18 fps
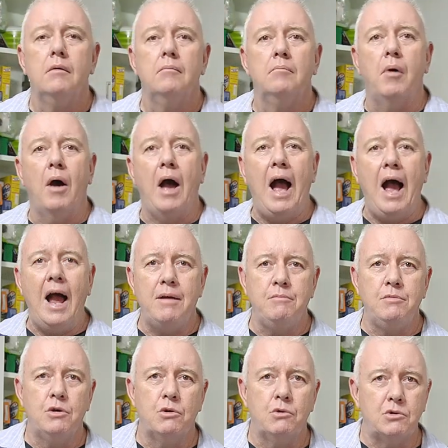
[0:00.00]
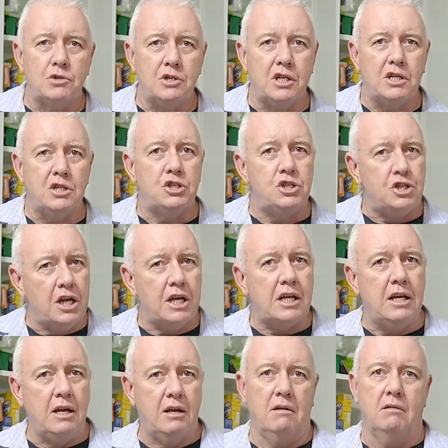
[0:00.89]
But I'm using
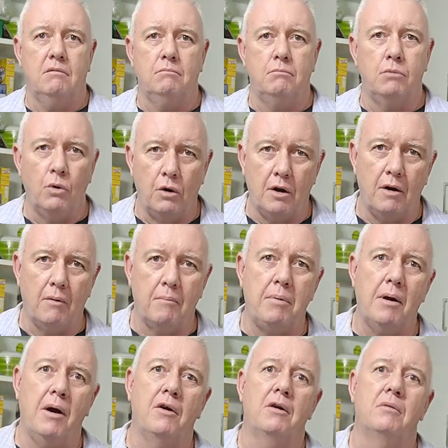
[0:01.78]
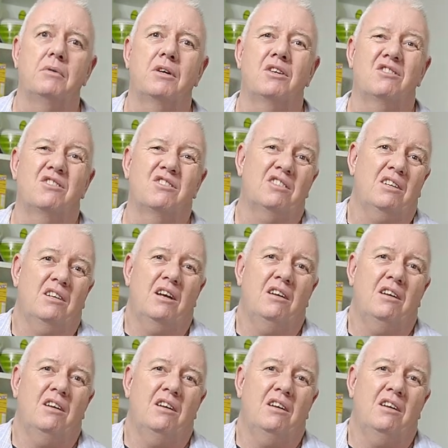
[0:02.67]
chicken bouillon powder because,